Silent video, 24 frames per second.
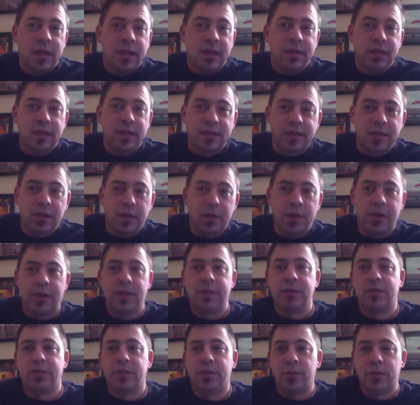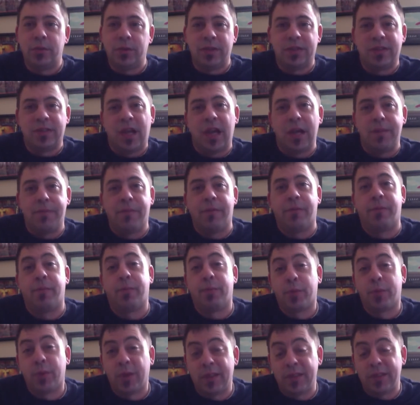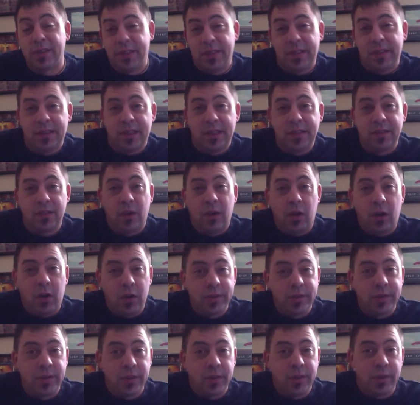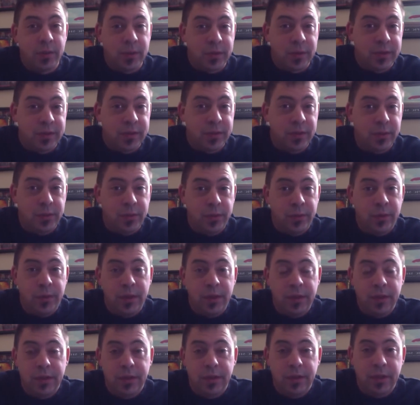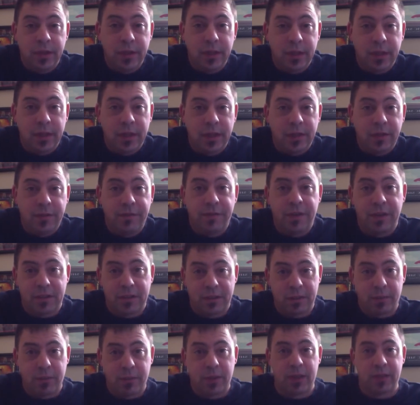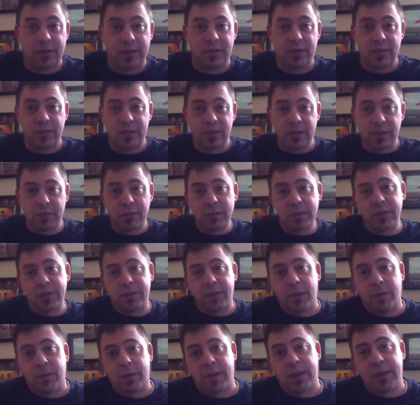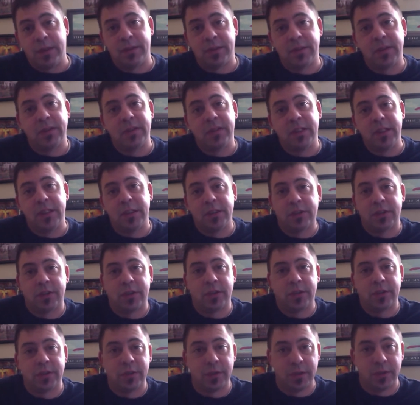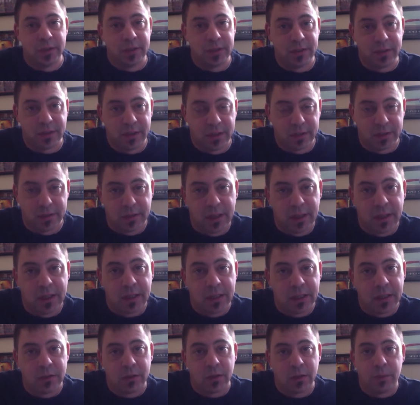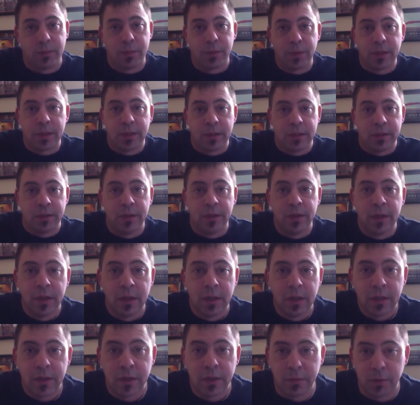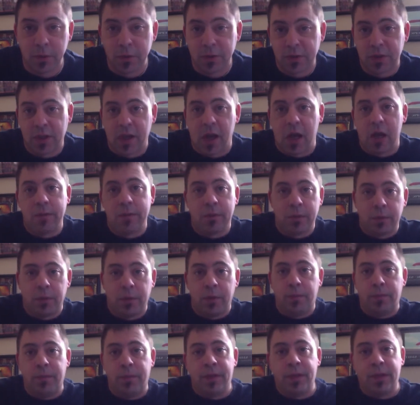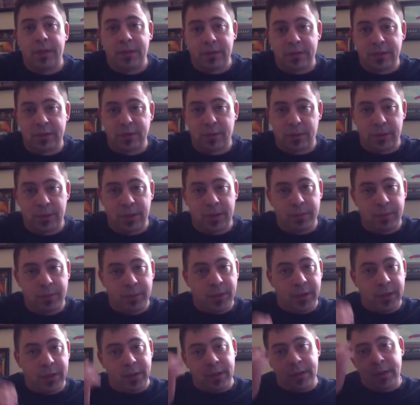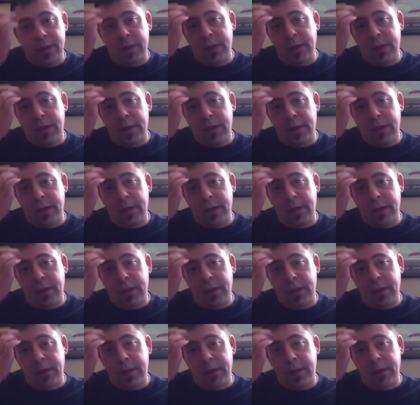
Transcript: Let's go into the type of printing. That's also going to affect the price. There's several different ways that t-shirts, hoodies, things of that nature are printed. The most common one being screen printing.